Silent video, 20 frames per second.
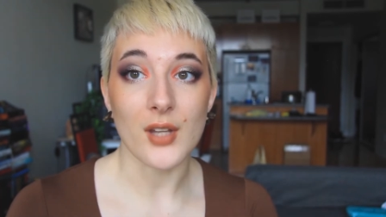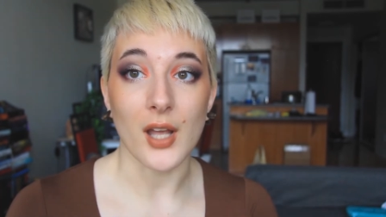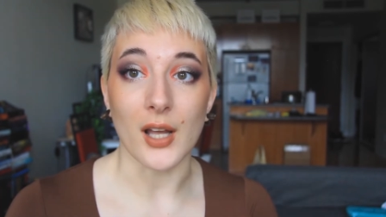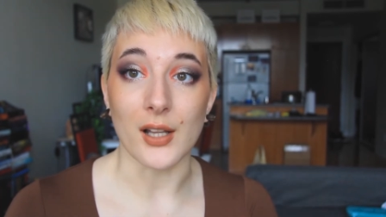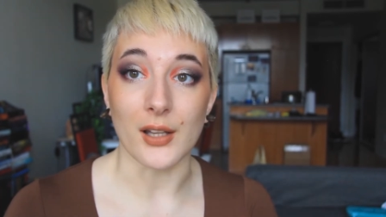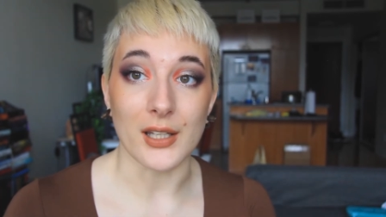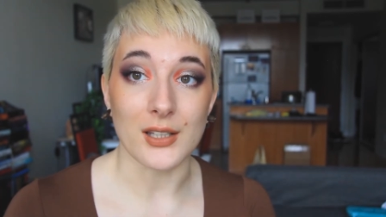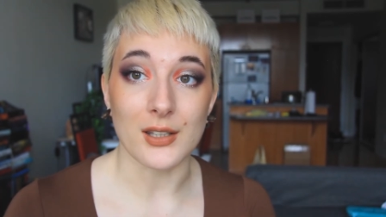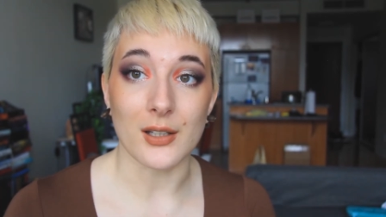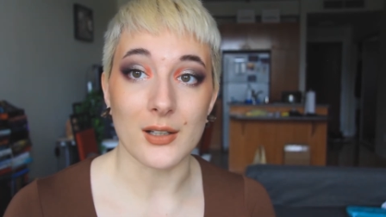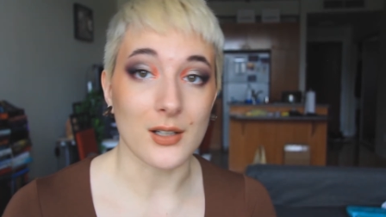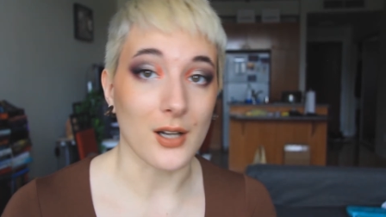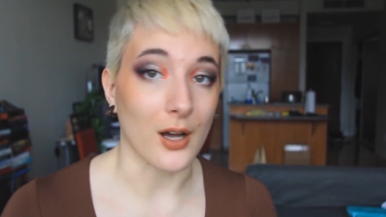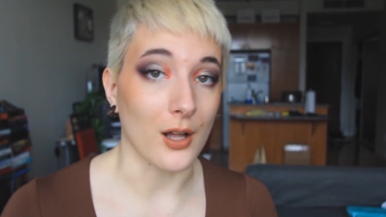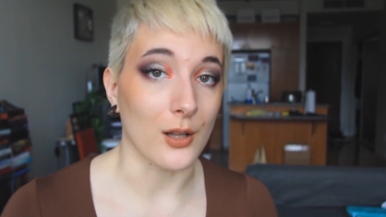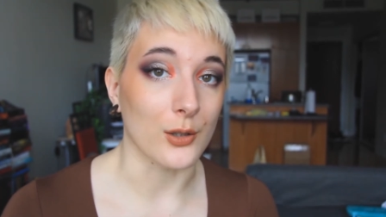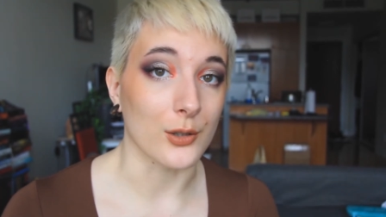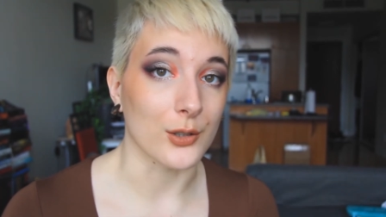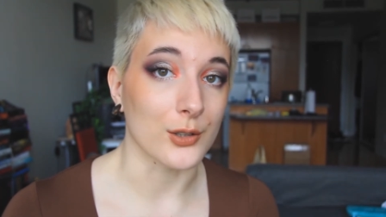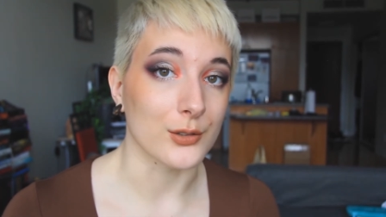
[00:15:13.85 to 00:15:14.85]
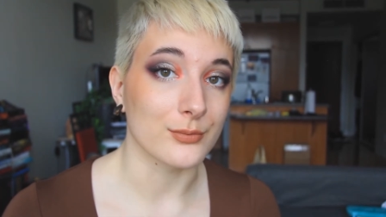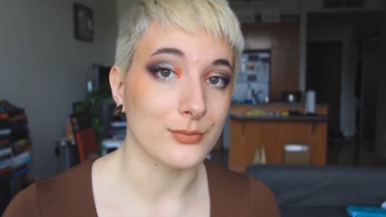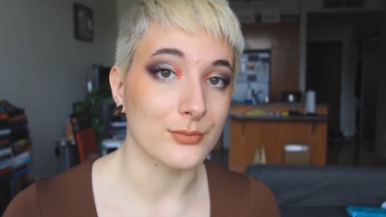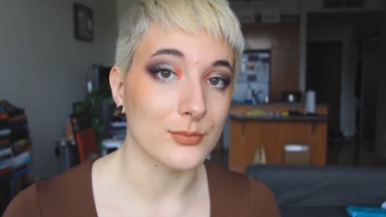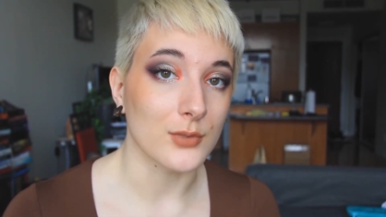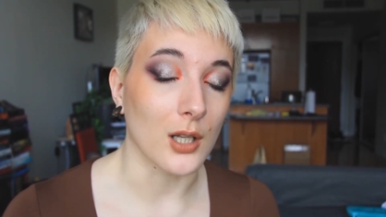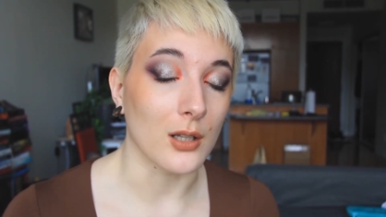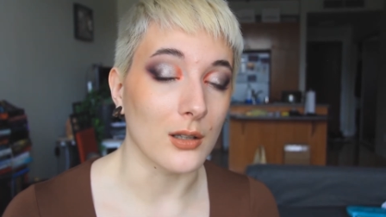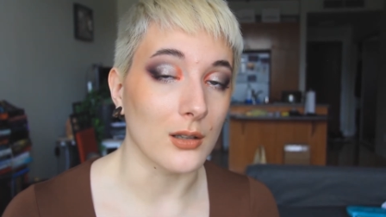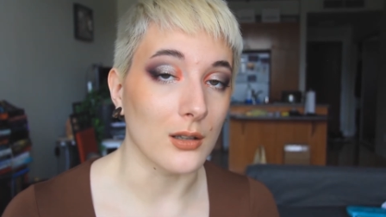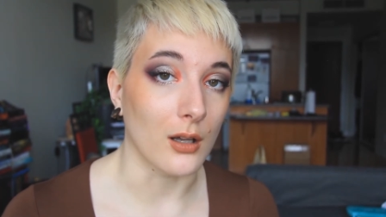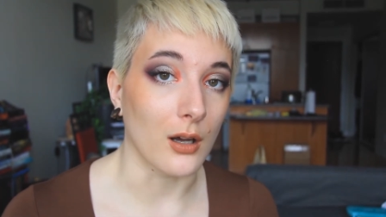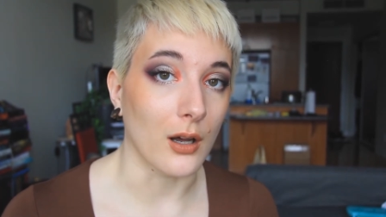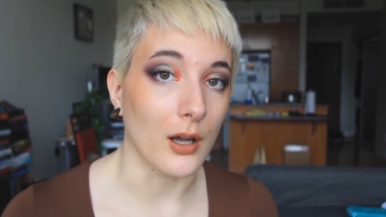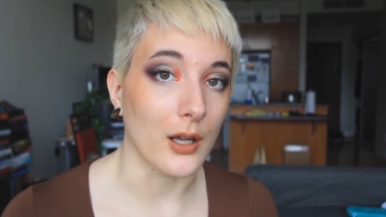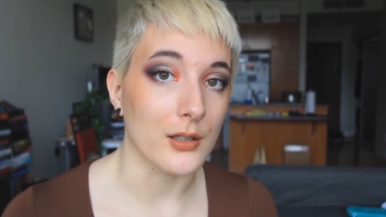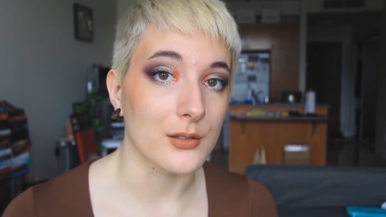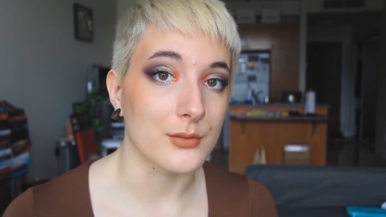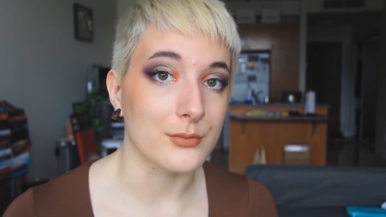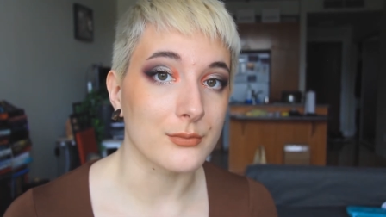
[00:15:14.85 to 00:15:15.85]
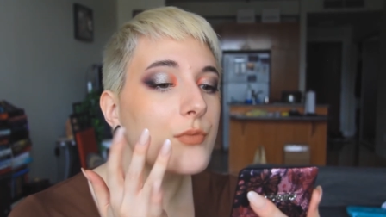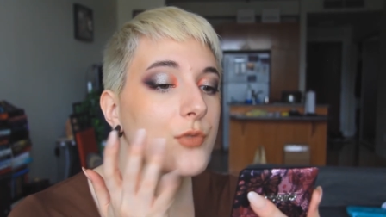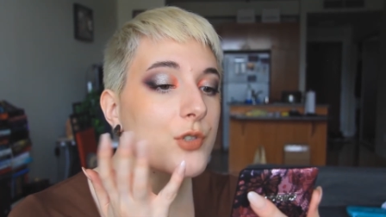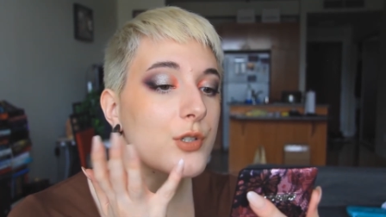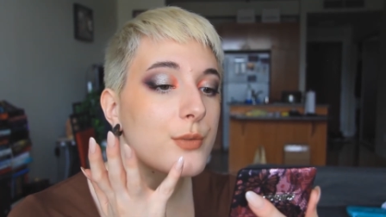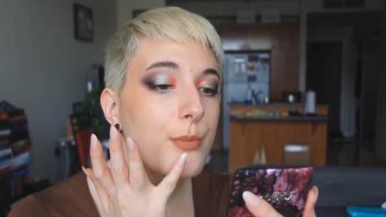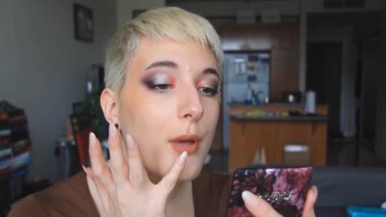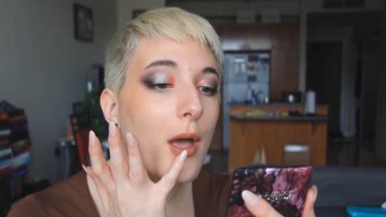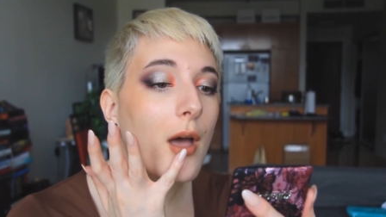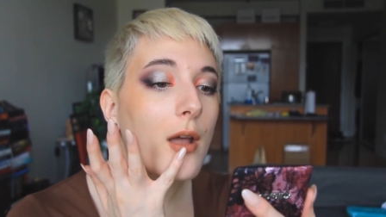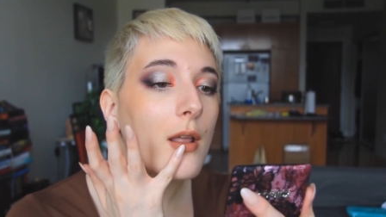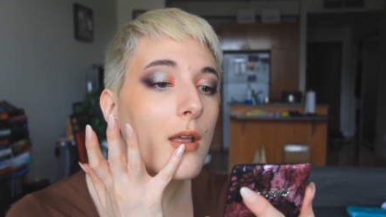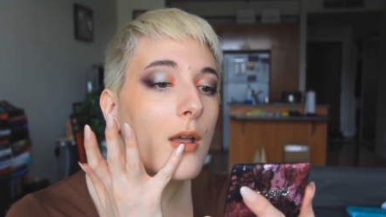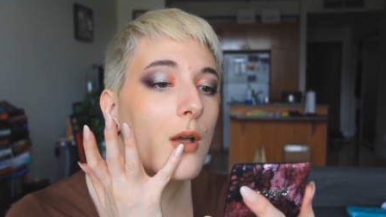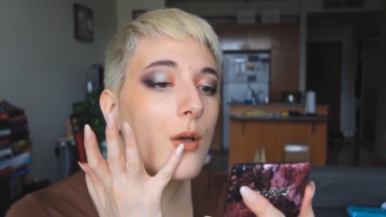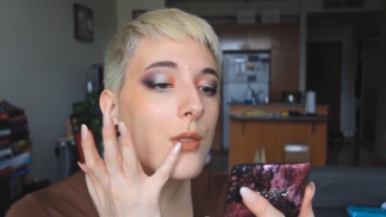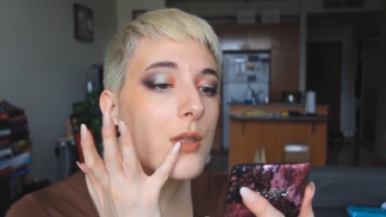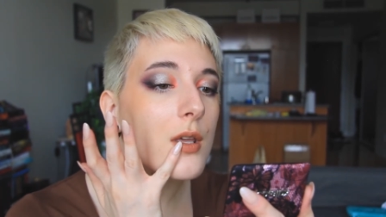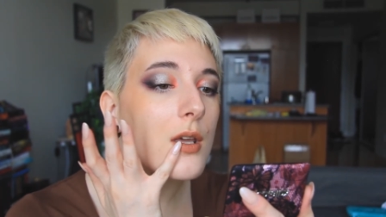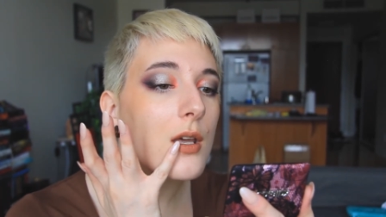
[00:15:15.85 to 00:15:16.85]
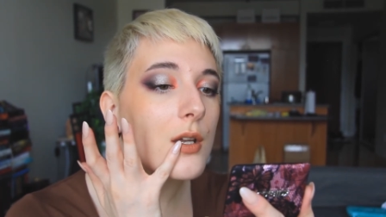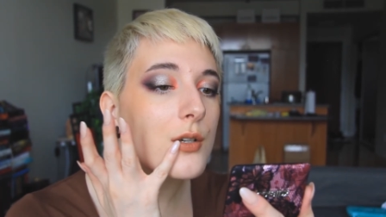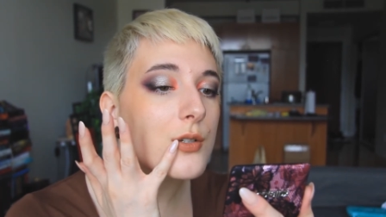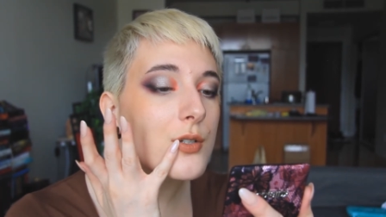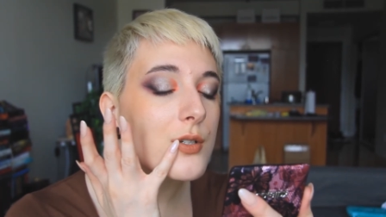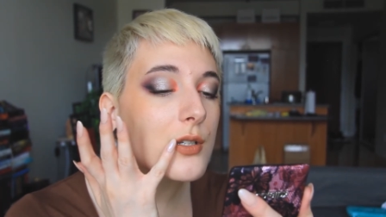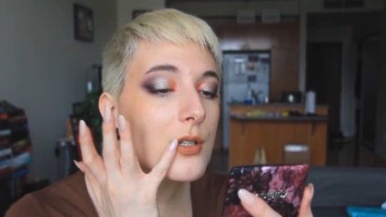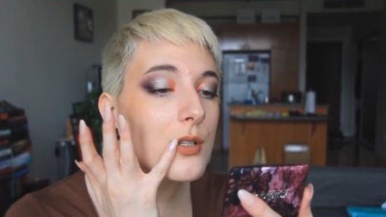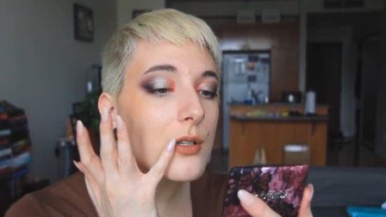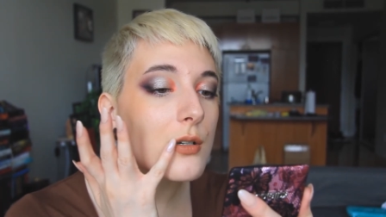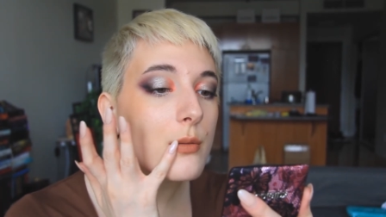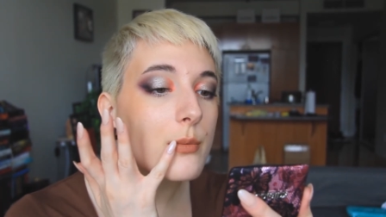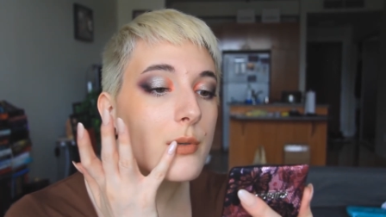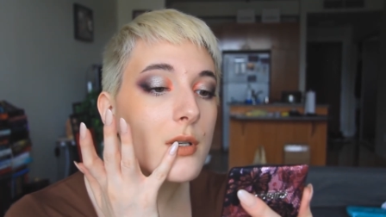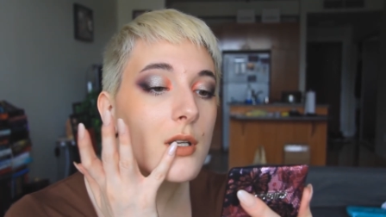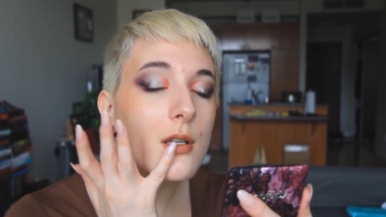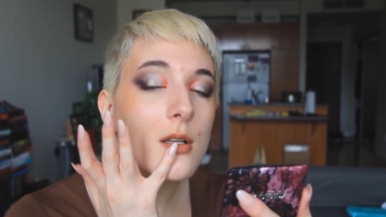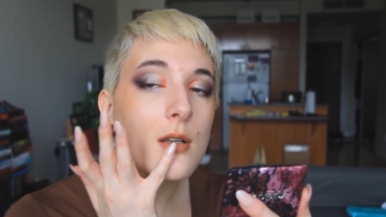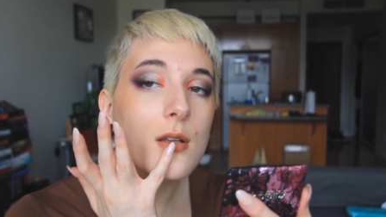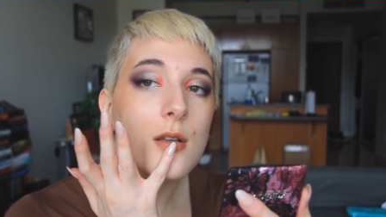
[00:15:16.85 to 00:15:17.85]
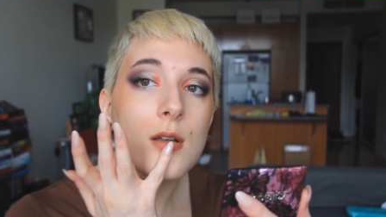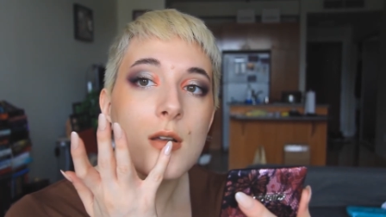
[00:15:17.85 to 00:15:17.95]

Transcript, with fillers: I like that color a lot. Just patting out the edges a little bit,